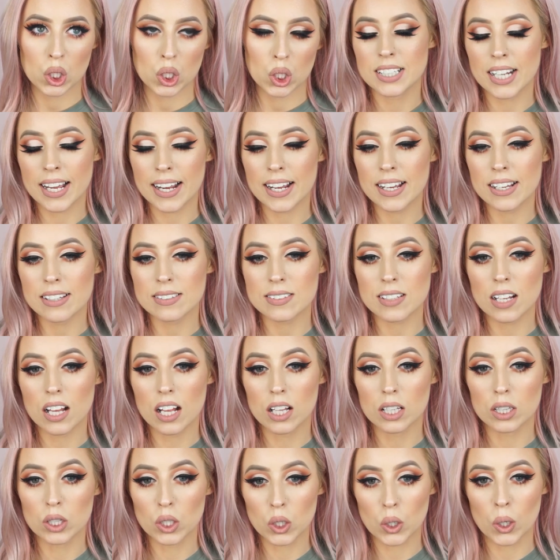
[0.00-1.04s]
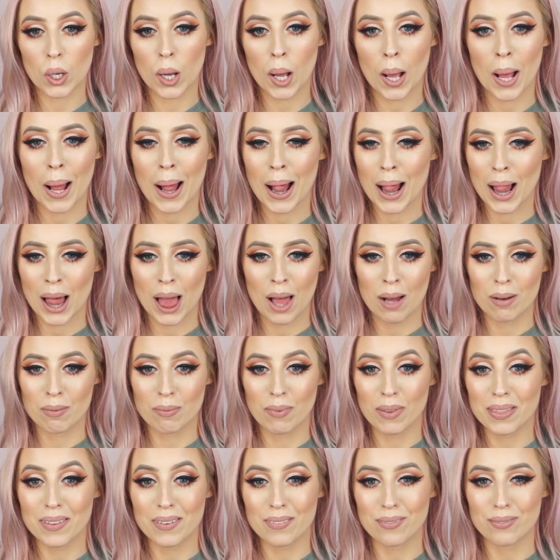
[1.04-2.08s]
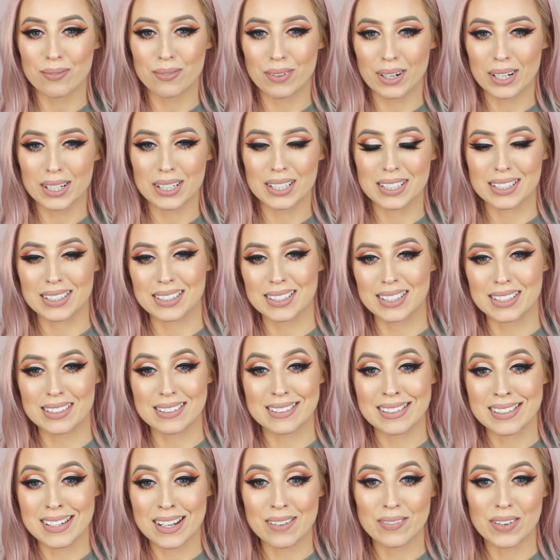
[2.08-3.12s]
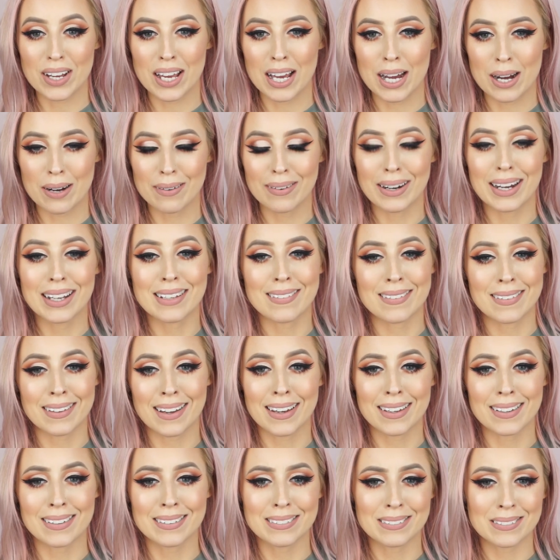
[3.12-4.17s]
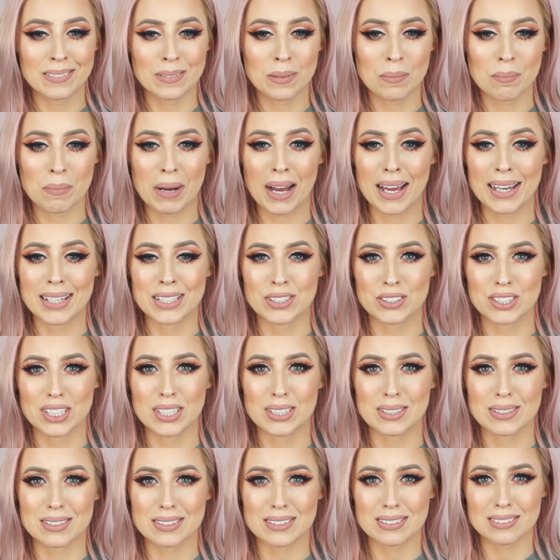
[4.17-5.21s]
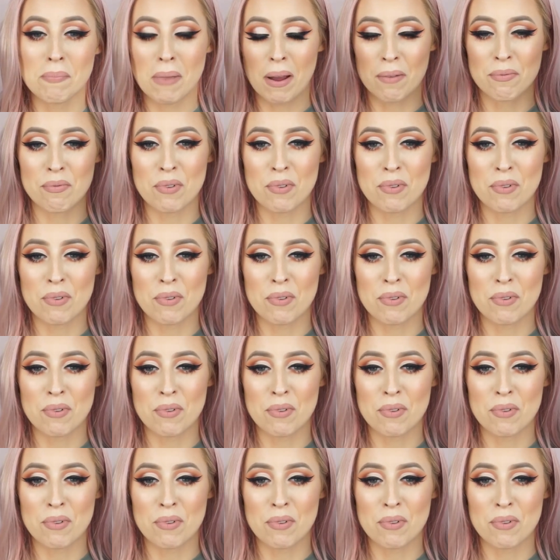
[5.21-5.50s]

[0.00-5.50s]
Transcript: Today's look. What the fuck? That's never how I say my intros. My